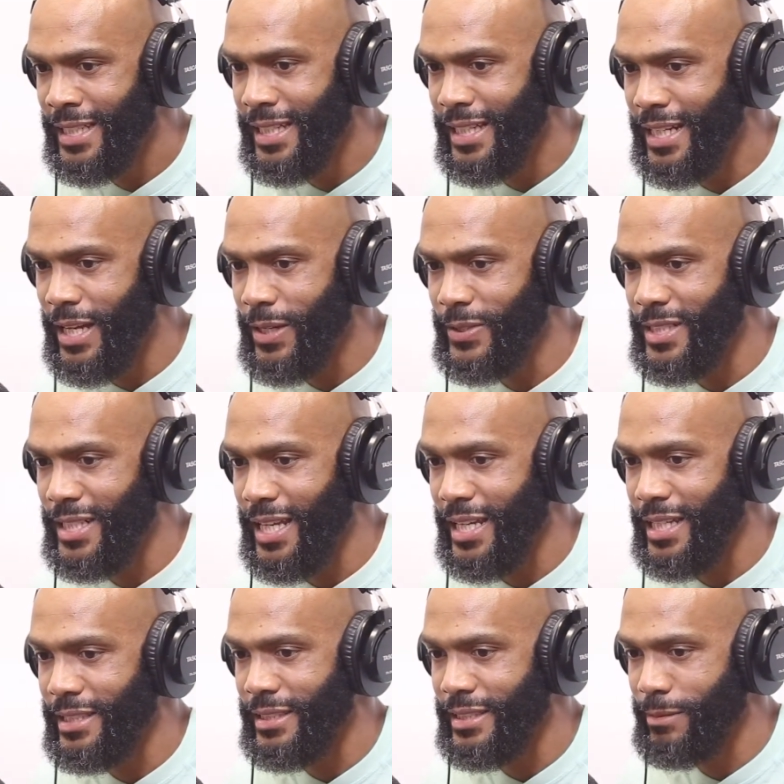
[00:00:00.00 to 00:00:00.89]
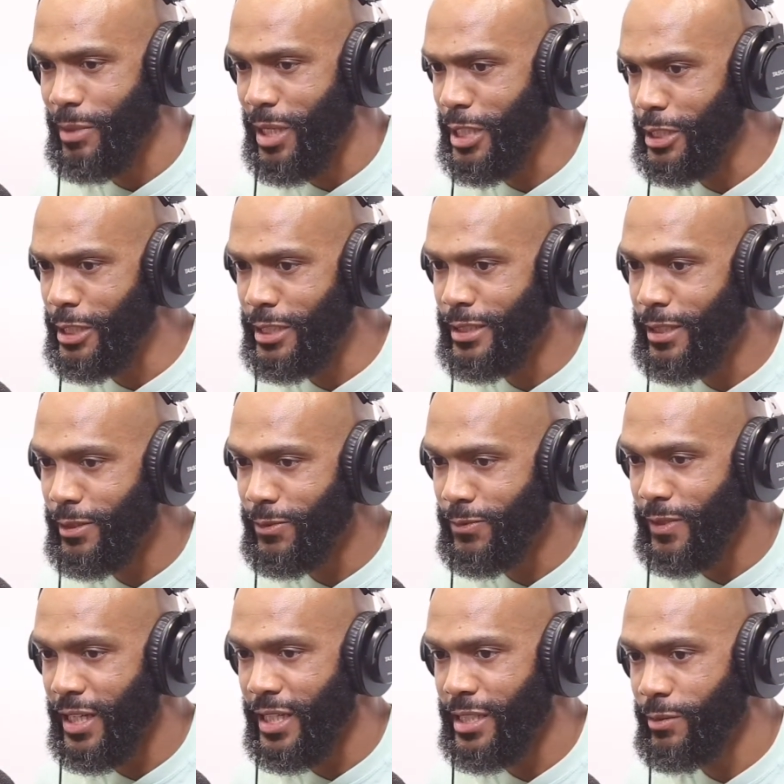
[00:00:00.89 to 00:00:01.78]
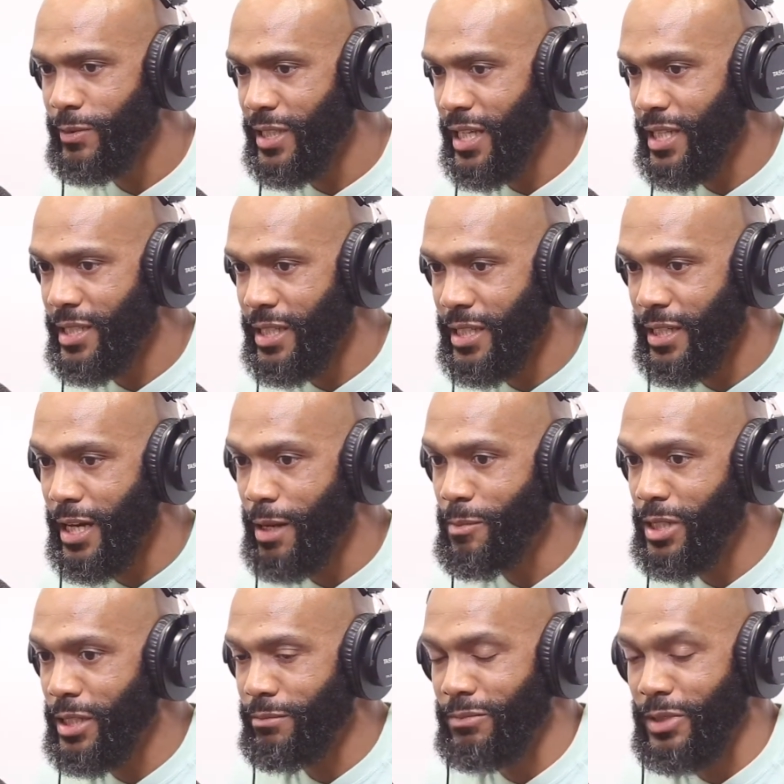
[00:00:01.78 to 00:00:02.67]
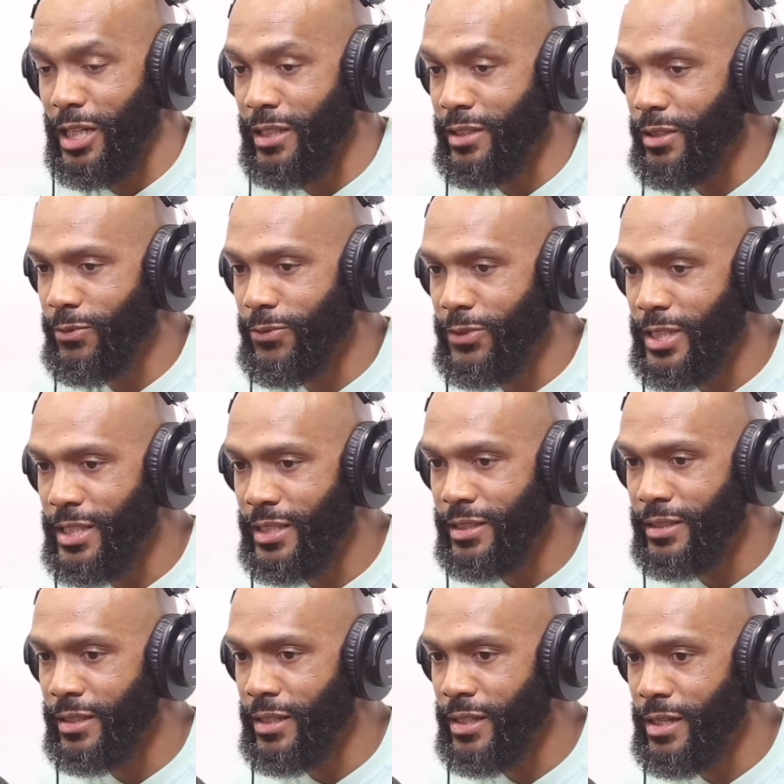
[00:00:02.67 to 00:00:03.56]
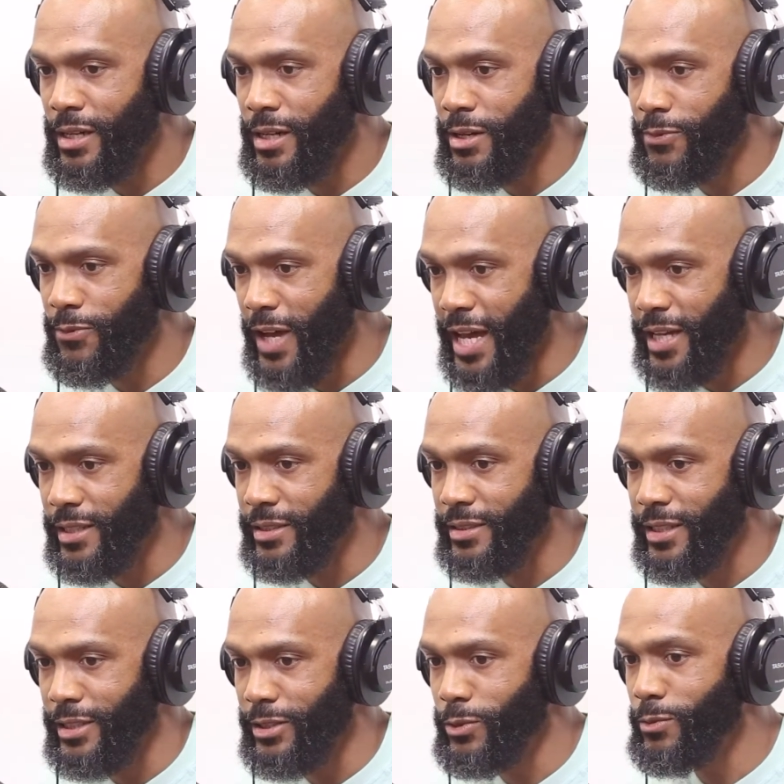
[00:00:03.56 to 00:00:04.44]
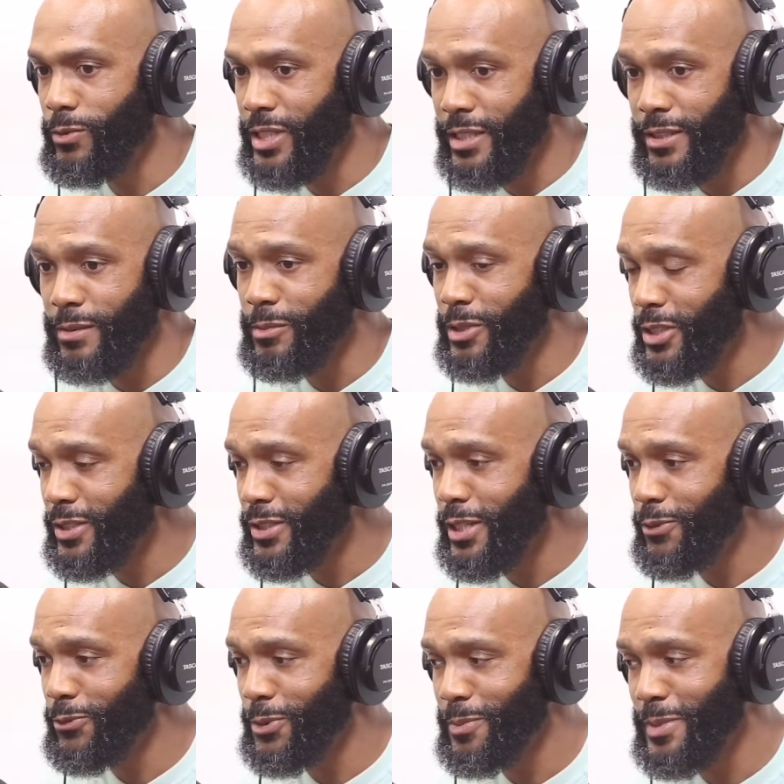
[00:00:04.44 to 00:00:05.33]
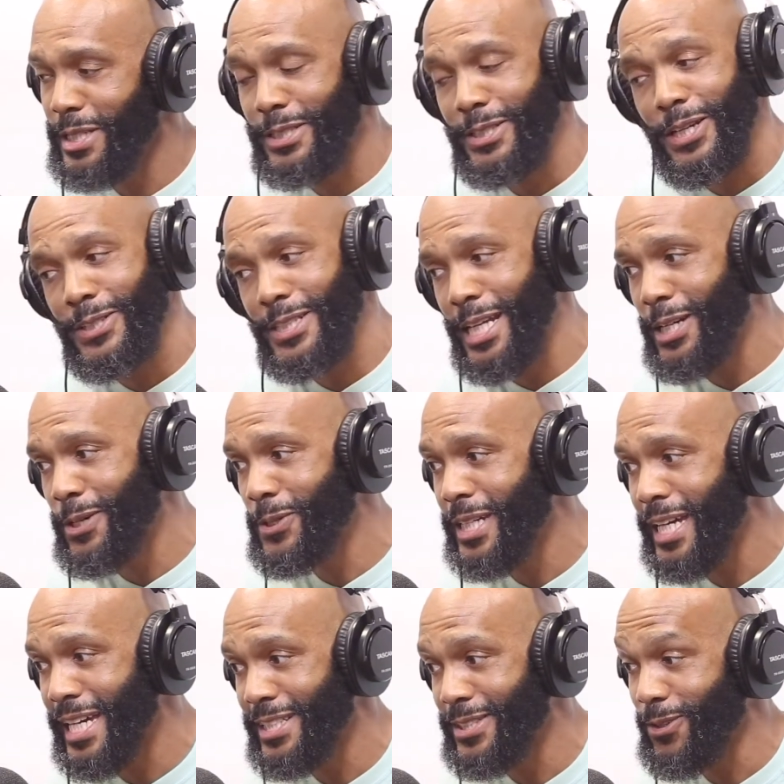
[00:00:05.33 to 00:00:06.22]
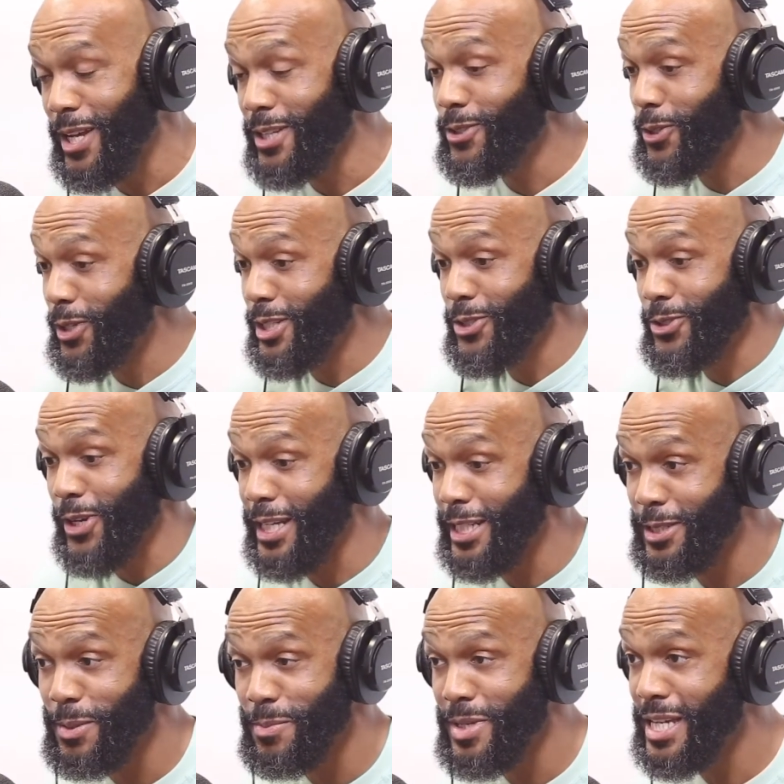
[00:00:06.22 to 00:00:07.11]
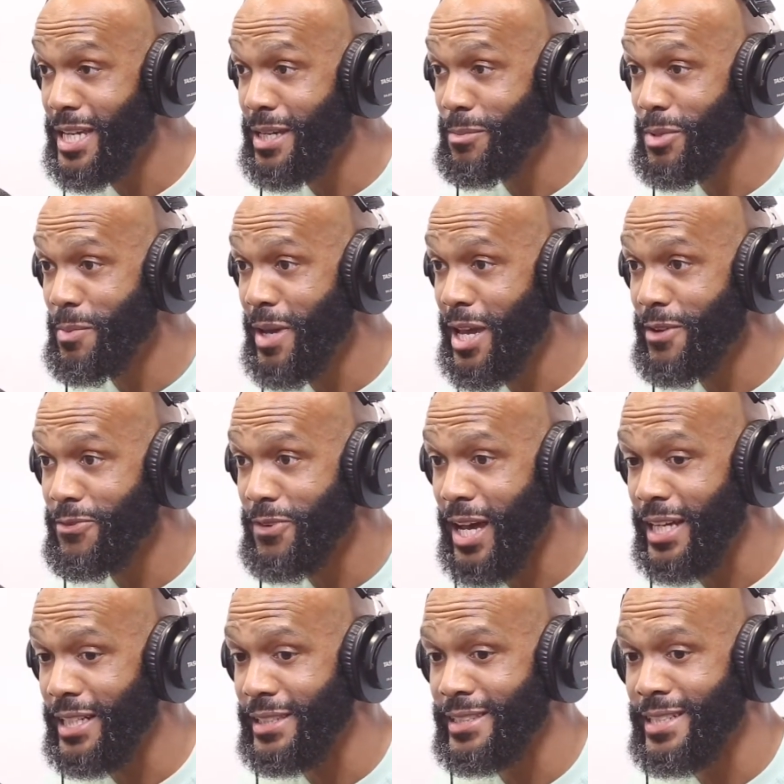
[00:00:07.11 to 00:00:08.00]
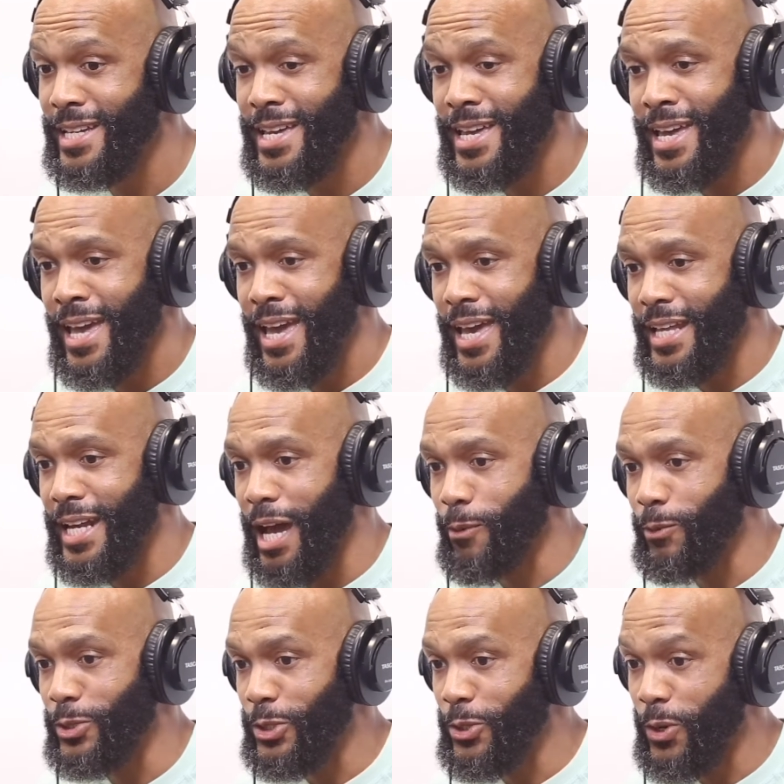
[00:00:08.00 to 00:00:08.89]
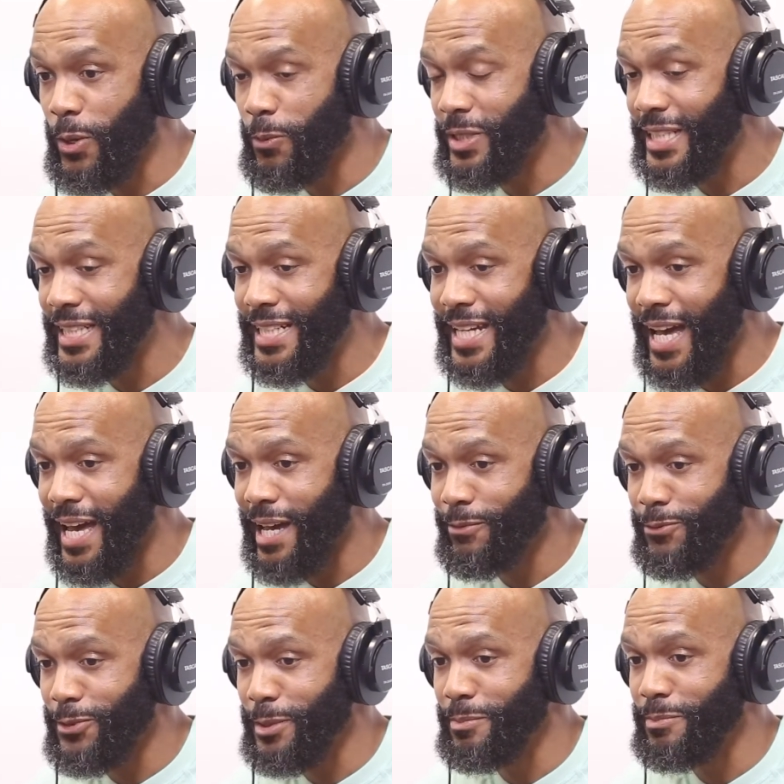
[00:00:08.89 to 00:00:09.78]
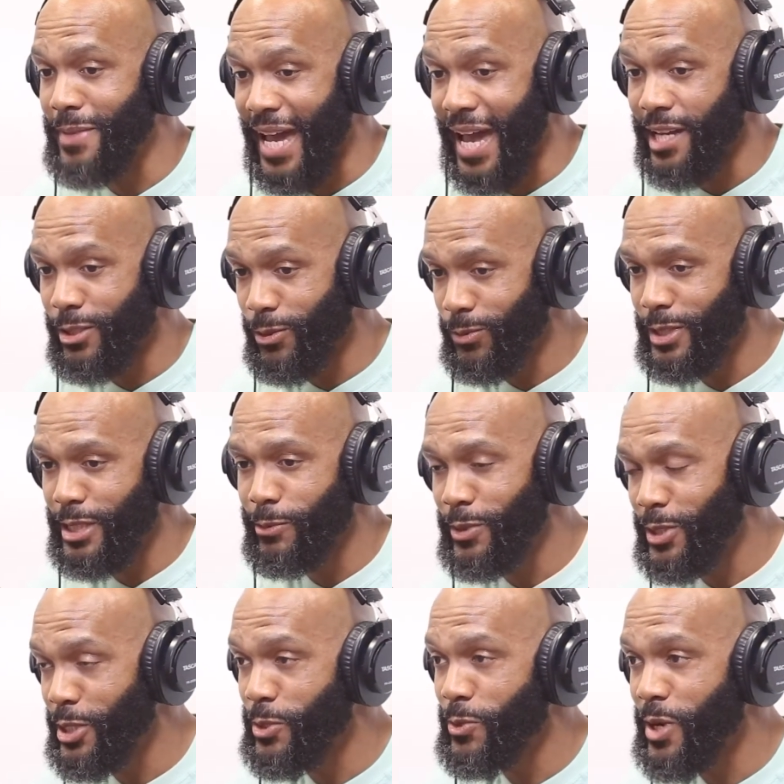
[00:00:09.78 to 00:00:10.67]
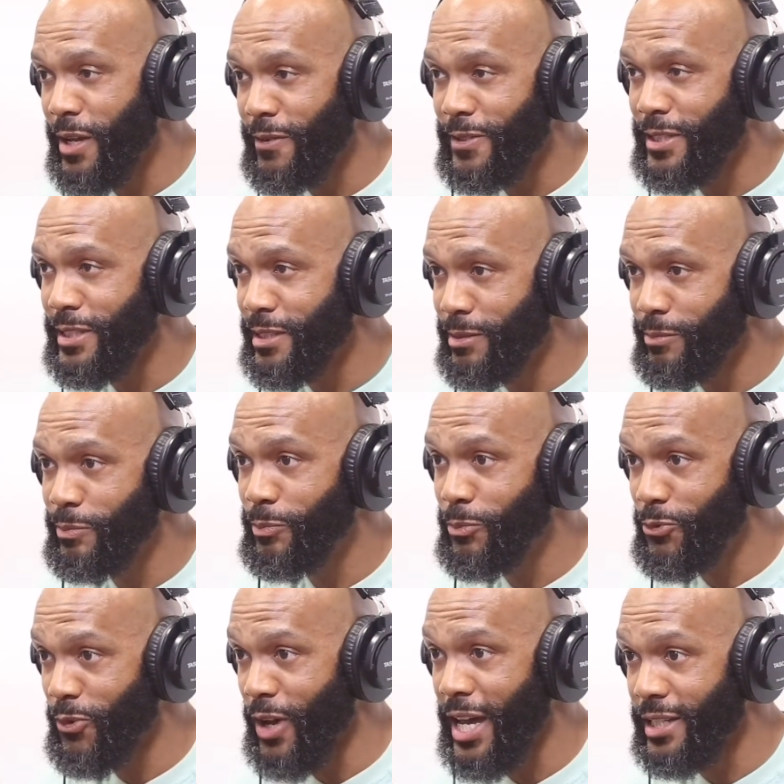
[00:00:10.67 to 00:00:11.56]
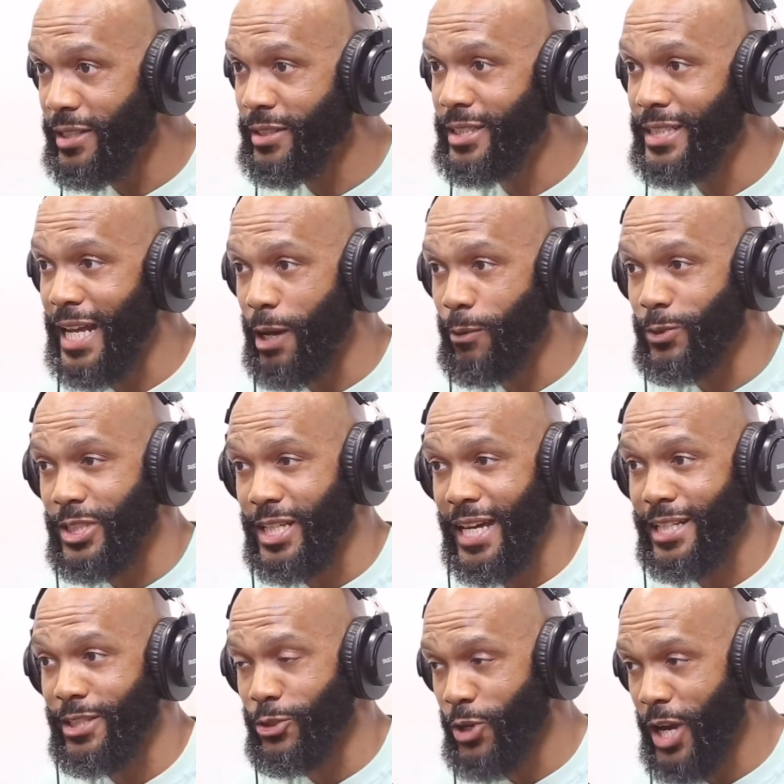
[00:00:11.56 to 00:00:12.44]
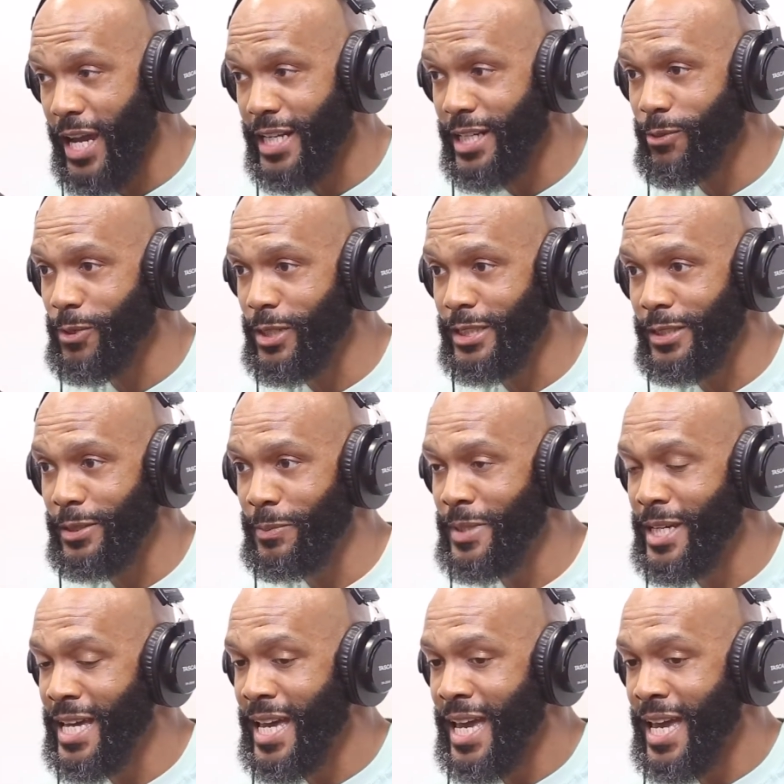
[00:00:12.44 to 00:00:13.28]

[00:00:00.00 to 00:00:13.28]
And I was like, am I good enough to fight? He was like, yeah, I'm a undefeated fighter, and you did some good stuff with me. So I was like, okay. So I started training to be an MMA fighter. And I was going with a guy he was a UFC fighter, and I was kind of training with him,